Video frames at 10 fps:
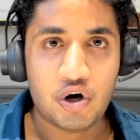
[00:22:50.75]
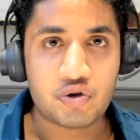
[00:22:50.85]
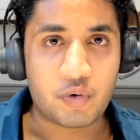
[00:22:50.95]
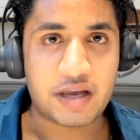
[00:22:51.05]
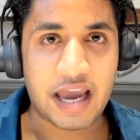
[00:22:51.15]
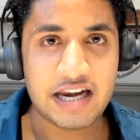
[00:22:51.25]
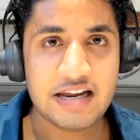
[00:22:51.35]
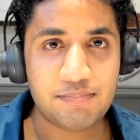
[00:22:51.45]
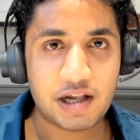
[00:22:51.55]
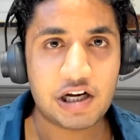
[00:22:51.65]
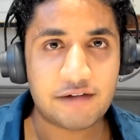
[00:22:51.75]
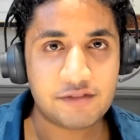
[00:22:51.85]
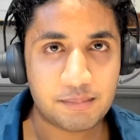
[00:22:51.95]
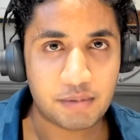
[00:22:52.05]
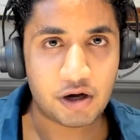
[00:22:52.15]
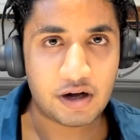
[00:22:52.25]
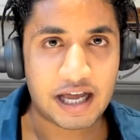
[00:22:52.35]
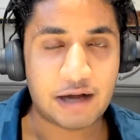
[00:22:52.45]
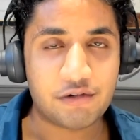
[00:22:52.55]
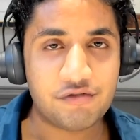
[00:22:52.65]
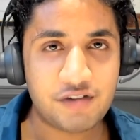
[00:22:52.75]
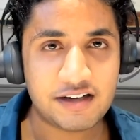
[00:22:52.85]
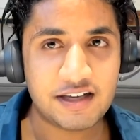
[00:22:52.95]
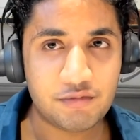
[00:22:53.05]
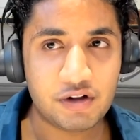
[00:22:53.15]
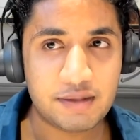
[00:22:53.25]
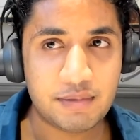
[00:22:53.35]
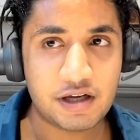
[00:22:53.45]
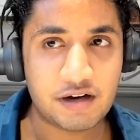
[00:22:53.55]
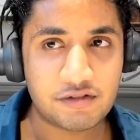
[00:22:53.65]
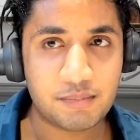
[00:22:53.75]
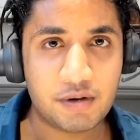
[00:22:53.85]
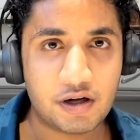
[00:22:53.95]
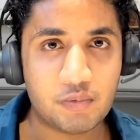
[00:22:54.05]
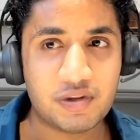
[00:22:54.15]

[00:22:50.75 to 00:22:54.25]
So can he play off the ball? How effective will he be off the ball?